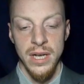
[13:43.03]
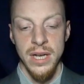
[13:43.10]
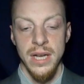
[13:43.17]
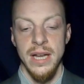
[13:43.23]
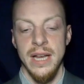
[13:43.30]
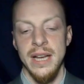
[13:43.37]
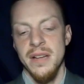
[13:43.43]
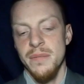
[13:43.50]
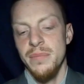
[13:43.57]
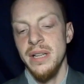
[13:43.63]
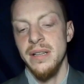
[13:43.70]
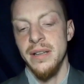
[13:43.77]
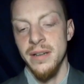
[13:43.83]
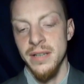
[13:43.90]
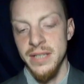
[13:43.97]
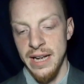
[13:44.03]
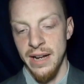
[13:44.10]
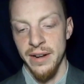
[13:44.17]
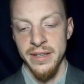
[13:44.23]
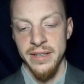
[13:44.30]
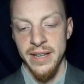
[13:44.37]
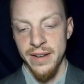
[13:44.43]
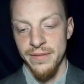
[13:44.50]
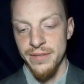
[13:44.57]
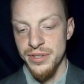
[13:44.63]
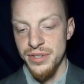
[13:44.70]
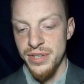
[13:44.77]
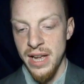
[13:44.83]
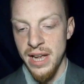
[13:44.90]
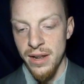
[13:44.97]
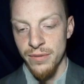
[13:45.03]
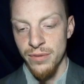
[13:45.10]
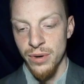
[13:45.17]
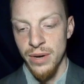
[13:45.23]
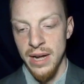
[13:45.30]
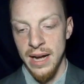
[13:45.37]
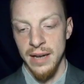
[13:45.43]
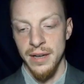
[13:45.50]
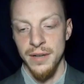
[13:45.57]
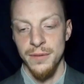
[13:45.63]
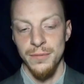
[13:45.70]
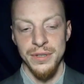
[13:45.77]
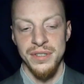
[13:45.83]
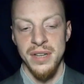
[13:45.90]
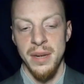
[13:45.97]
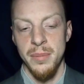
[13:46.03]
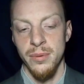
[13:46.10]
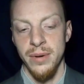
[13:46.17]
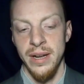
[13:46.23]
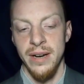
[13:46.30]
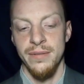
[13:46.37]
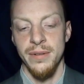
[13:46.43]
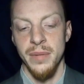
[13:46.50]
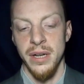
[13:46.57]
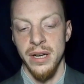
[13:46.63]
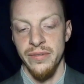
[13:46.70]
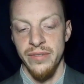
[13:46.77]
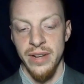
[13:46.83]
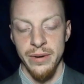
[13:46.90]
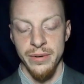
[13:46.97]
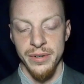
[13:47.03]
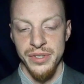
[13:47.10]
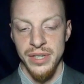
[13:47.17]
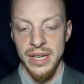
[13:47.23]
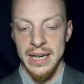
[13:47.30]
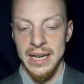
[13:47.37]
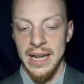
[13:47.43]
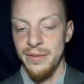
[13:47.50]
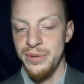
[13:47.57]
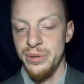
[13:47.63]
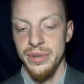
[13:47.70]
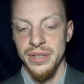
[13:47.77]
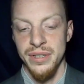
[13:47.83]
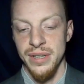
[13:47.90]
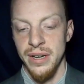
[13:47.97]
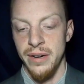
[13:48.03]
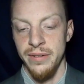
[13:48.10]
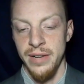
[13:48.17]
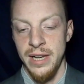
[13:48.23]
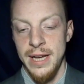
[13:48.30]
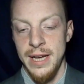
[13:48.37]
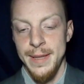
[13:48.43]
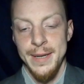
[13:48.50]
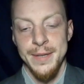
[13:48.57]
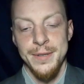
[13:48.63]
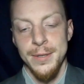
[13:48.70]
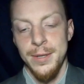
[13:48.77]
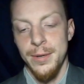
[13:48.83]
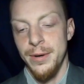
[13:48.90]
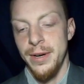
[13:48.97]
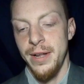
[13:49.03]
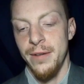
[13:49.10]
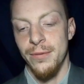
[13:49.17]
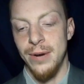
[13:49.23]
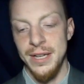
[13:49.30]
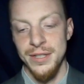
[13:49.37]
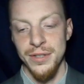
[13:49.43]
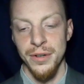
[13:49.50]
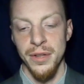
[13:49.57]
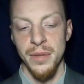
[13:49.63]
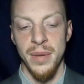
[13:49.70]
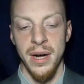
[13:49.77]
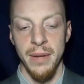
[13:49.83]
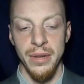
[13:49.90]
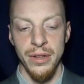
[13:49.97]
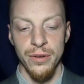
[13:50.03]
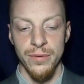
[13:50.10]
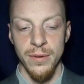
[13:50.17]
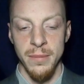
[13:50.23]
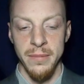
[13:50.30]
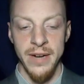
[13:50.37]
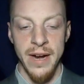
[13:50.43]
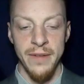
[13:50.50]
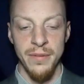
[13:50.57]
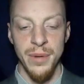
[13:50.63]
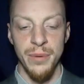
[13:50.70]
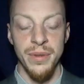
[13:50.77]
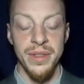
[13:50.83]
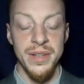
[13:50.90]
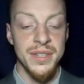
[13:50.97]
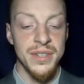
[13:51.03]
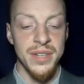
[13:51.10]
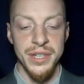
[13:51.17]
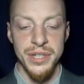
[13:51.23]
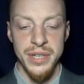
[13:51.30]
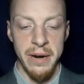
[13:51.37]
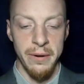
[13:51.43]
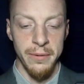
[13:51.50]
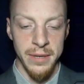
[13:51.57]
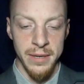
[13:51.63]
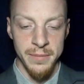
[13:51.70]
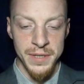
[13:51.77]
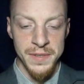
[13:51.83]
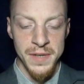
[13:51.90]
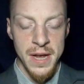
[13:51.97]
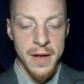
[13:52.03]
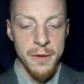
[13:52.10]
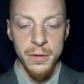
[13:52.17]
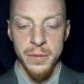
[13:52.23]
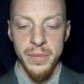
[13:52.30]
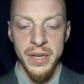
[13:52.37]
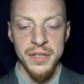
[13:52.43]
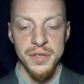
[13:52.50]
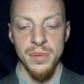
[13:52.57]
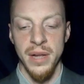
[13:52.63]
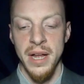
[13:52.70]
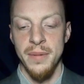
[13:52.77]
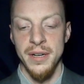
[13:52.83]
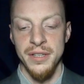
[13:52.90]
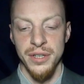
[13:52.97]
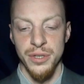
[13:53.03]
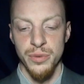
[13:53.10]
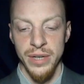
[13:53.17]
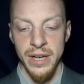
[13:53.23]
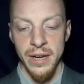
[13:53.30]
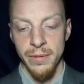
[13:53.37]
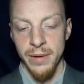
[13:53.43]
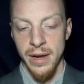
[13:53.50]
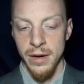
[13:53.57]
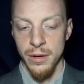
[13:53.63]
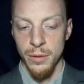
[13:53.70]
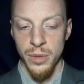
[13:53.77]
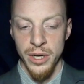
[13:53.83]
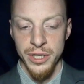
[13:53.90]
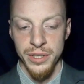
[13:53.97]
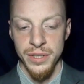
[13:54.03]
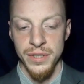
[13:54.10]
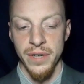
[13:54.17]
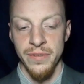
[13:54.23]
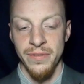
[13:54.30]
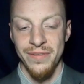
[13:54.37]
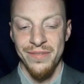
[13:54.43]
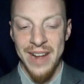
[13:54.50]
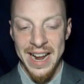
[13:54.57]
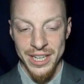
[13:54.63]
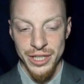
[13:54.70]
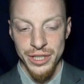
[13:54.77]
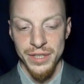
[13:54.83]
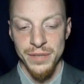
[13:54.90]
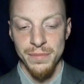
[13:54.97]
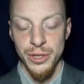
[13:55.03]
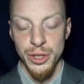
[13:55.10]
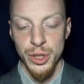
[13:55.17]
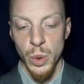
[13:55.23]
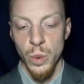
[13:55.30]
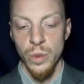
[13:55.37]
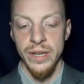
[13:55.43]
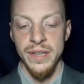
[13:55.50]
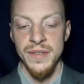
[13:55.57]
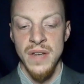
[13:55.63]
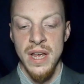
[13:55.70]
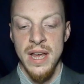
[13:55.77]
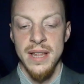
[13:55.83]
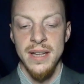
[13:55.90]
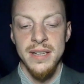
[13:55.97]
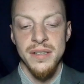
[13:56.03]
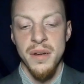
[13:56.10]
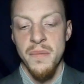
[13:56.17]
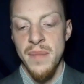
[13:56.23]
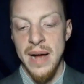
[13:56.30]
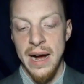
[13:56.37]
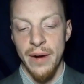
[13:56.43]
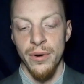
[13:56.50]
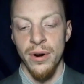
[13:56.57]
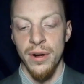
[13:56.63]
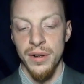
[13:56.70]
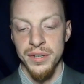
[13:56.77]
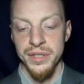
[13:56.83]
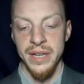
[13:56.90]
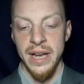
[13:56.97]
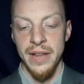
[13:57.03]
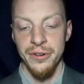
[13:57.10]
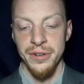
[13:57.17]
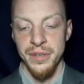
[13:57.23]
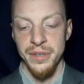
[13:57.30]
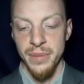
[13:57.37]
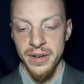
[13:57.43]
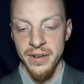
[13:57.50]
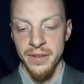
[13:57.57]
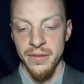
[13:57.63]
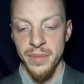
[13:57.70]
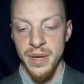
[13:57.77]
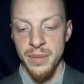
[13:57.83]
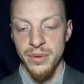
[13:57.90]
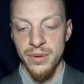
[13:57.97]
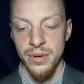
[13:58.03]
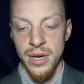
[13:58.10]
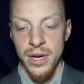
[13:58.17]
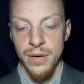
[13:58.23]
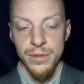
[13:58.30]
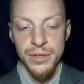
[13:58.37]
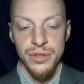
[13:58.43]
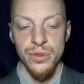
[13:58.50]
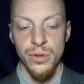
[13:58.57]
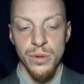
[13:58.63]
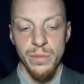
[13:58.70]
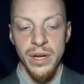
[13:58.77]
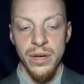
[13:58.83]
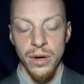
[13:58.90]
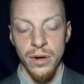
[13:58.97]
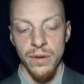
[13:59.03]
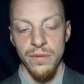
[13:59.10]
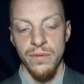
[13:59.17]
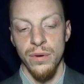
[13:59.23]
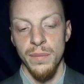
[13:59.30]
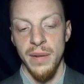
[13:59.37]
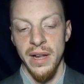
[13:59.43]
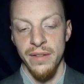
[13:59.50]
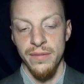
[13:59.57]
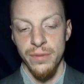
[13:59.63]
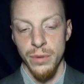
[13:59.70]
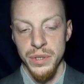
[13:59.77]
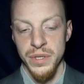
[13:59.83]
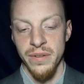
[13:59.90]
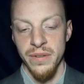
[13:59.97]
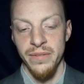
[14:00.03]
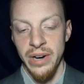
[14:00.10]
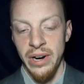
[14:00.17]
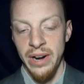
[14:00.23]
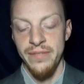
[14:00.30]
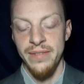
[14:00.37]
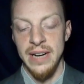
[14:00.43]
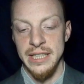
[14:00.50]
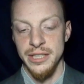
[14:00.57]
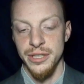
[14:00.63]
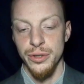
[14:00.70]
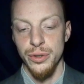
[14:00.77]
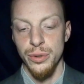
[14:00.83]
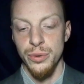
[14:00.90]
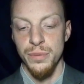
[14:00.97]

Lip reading: It can be little doubted that if the state of Rhode Island was separated from the Confederacy and left to itself, the insecurity of rights under the popular form of government within such narrow limits would be displayed by such reiterated oppressions of factious majorities, and some power altogether independent of the people would soon be called for by the voice of the very factions whose